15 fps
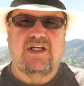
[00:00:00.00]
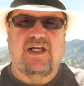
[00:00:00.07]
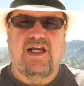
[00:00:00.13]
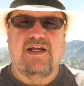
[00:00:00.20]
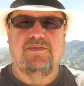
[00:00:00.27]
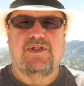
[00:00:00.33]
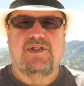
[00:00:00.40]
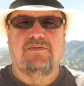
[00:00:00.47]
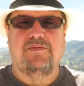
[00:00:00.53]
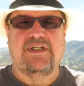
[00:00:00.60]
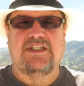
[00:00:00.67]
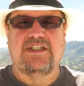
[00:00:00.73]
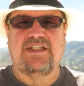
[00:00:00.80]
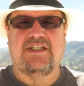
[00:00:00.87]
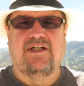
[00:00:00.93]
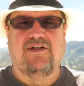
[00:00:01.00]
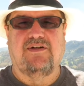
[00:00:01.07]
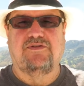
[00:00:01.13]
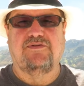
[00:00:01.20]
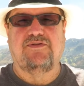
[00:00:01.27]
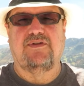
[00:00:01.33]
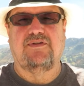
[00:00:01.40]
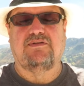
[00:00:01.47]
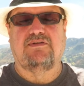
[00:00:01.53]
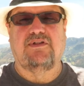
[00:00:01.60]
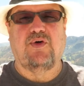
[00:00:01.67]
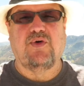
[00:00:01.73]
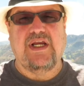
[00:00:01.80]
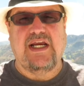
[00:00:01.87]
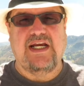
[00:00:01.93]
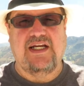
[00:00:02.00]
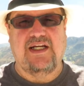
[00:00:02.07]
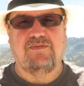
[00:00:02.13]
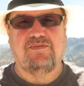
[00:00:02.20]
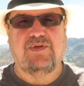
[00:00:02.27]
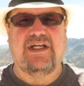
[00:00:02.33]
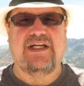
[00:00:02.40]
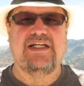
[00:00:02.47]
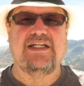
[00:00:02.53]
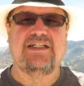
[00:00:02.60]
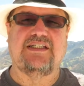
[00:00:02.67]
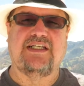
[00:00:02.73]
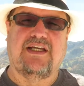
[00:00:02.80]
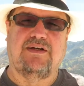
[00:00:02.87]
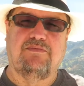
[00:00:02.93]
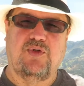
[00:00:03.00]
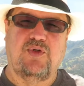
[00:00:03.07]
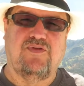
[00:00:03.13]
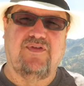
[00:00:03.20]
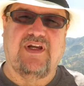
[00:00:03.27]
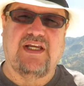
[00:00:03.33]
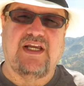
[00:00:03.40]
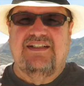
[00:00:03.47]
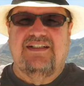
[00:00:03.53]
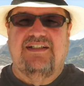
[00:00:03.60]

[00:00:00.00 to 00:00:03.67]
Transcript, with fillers: I'm in the midst of locating a place and moving.